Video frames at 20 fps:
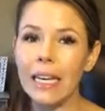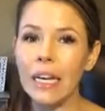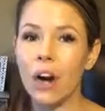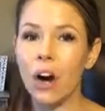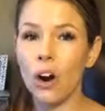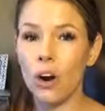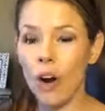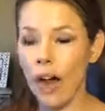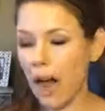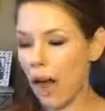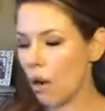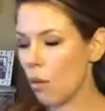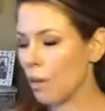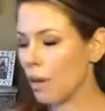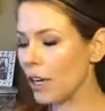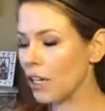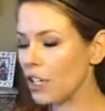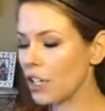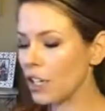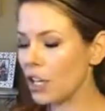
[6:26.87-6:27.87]
are, how
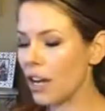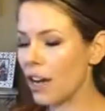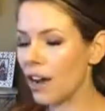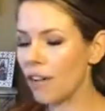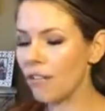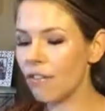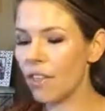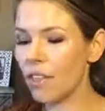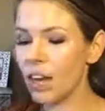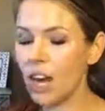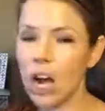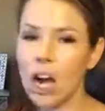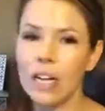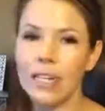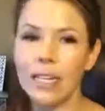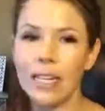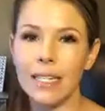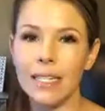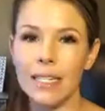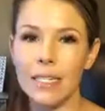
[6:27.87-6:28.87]
much of the
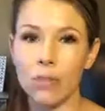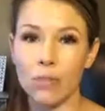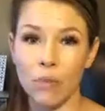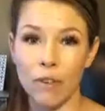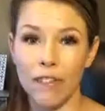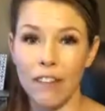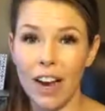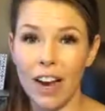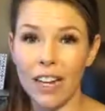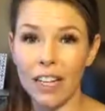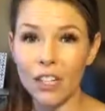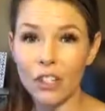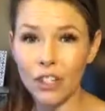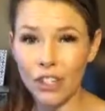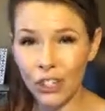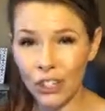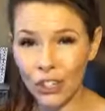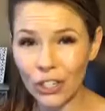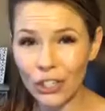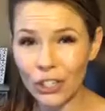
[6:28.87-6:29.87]
contents is refined
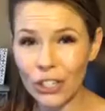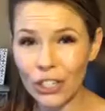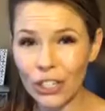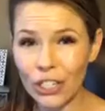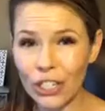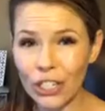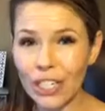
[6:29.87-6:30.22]
sugars